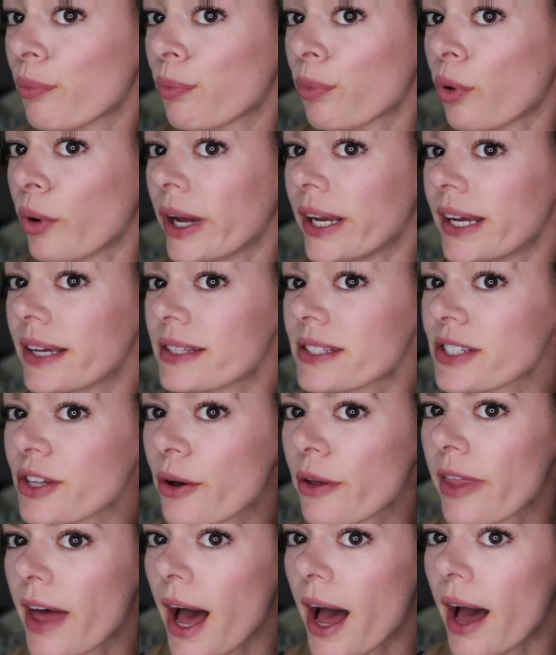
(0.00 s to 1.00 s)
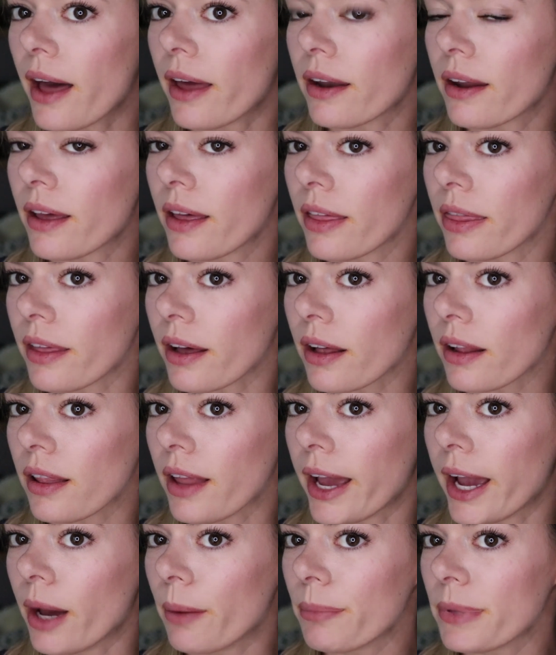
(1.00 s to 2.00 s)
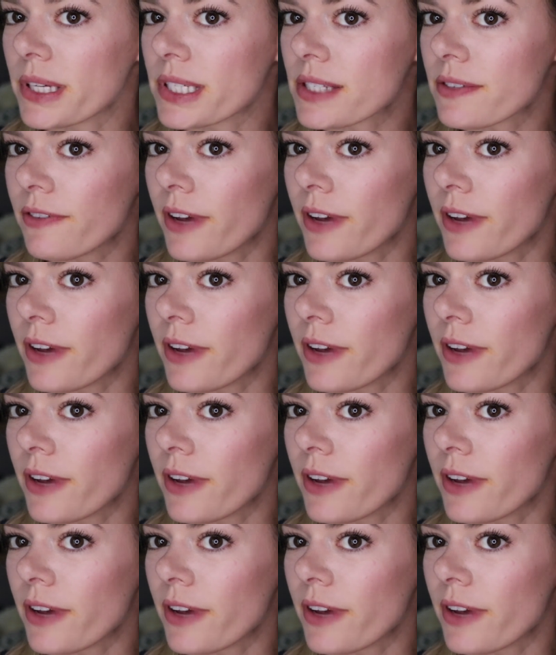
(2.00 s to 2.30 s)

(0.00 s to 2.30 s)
Point it so that the clamp is